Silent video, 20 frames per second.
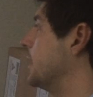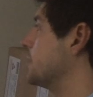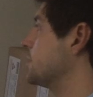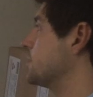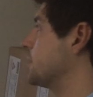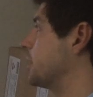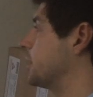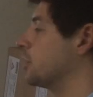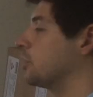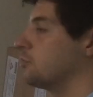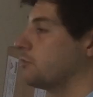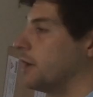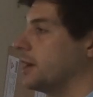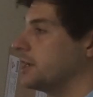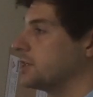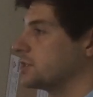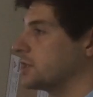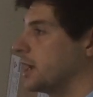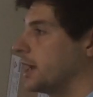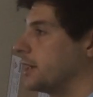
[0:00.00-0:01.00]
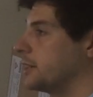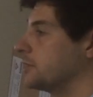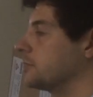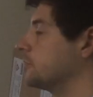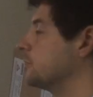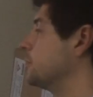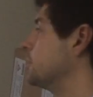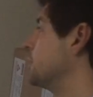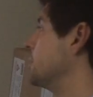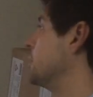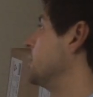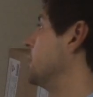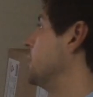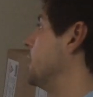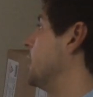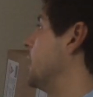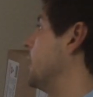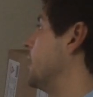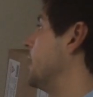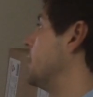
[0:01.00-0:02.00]
has like a grayscale,
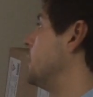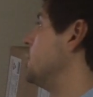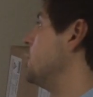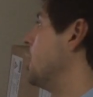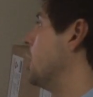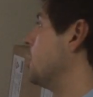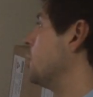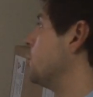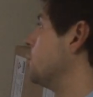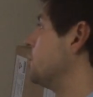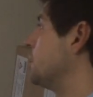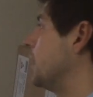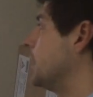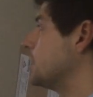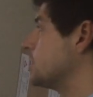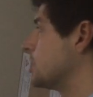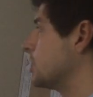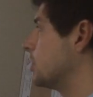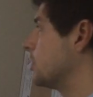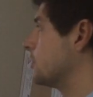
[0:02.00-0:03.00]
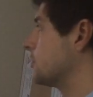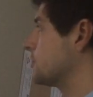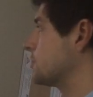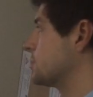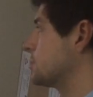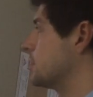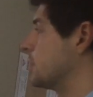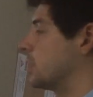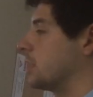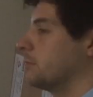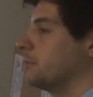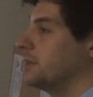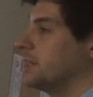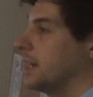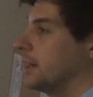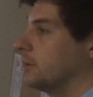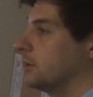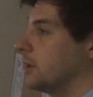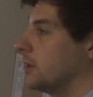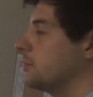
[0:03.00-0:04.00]
no data logs that can be
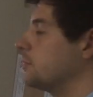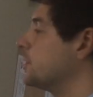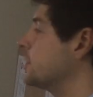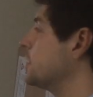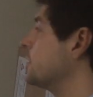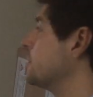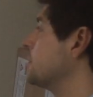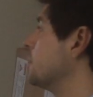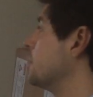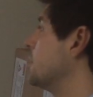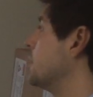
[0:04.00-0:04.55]
downloaded,